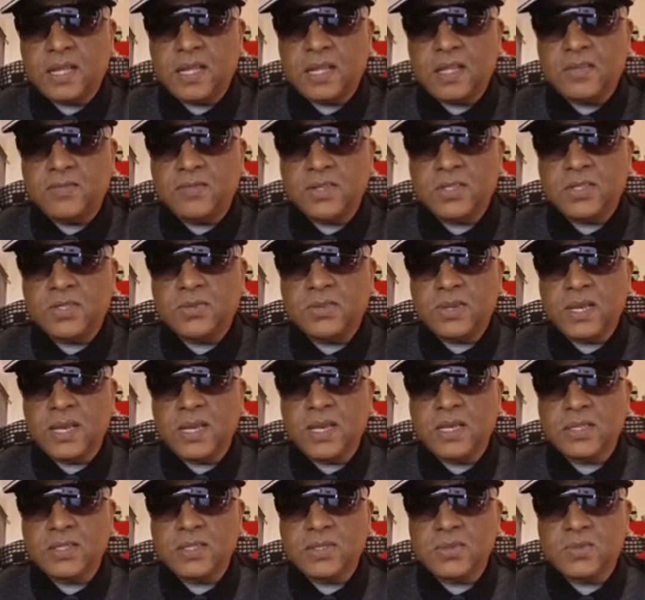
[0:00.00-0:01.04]
Ibn
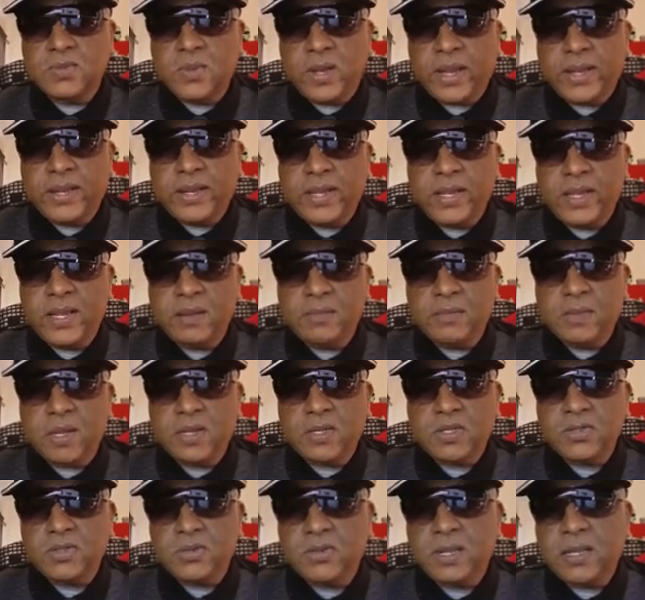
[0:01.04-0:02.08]
Zwane and
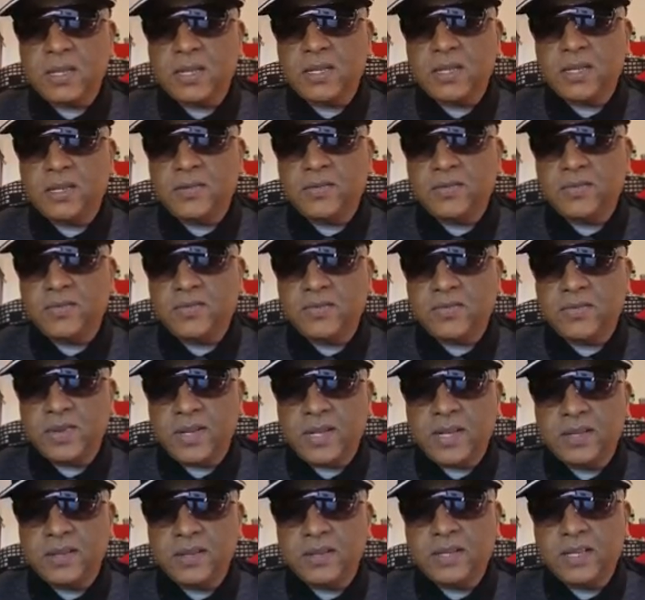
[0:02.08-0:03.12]
Makshula in the
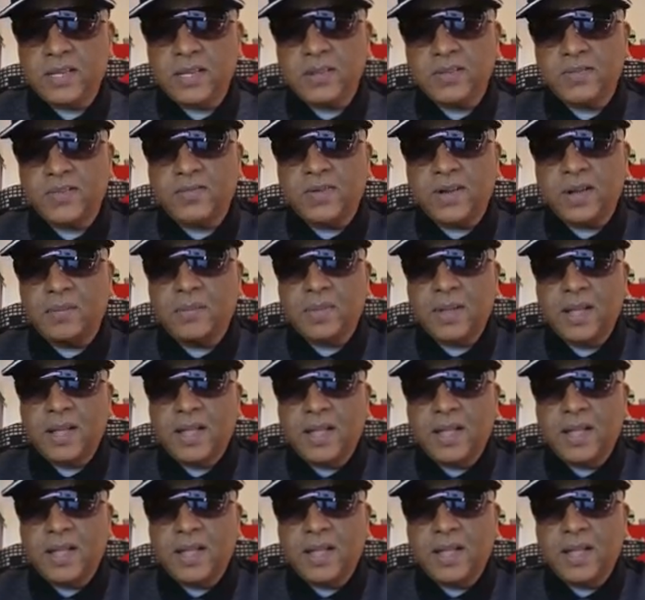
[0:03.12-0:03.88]
Frida Dairy Farm.